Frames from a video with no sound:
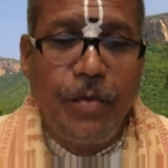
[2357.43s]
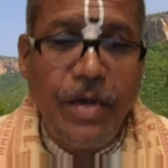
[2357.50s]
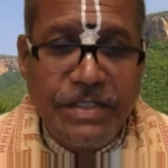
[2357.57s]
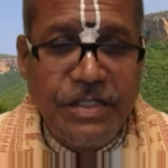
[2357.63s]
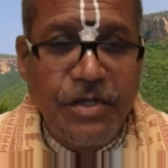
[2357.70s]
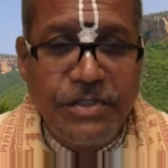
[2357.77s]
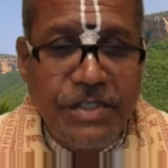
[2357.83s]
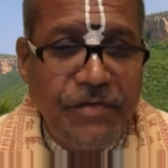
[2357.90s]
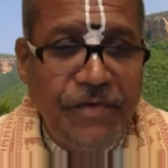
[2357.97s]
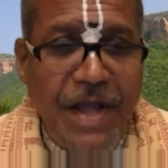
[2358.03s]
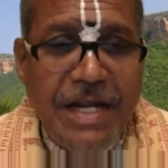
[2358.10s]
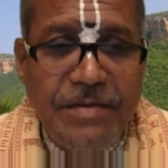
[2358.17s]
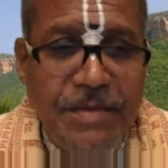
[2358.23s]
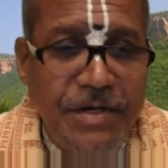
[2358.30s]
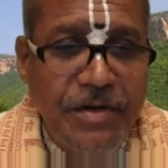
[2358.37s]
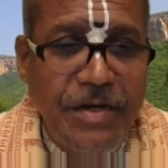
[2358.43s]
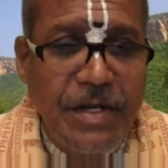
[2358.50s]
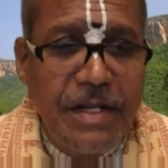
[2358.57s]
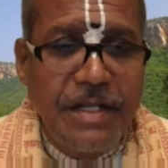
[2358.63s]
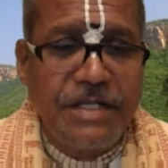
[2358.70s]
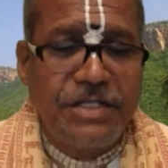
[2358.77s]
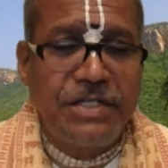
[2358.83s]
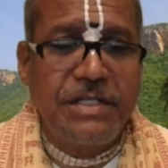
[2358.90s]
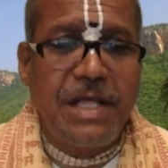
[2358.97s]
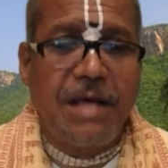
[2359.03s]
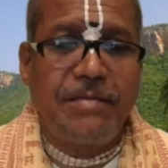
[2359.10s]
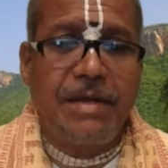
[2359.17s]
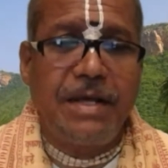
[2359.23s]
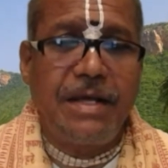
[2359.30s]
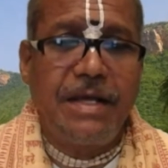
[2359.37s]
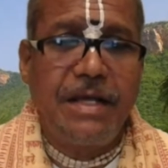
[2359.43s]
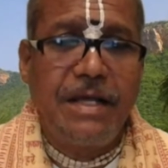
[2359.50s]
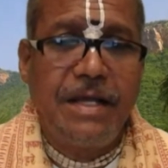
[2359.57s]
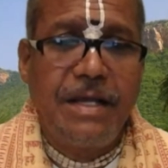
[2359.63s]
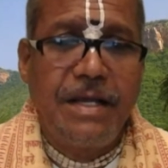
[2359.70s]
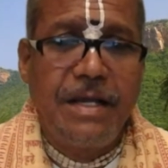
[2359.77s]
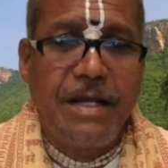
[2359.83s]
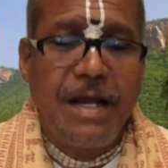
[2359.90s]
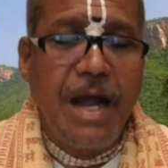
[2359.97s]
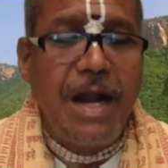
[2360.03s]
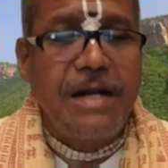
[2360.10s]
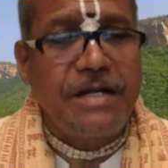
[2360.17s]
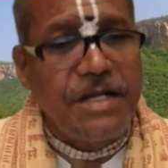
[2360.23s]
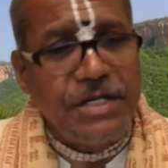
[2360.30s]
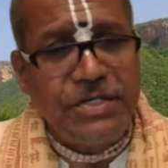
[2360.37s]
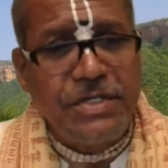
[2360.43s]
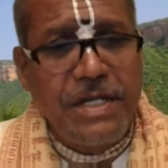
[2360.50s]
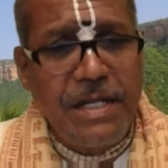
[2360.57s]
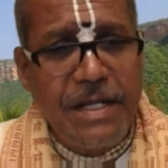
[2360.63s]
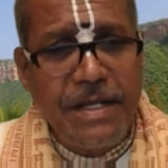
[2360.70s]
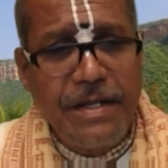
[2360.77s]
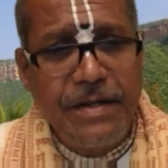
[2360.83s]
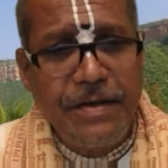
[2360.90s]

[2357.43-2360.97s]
Once there was a fight between Sridama and Krishna.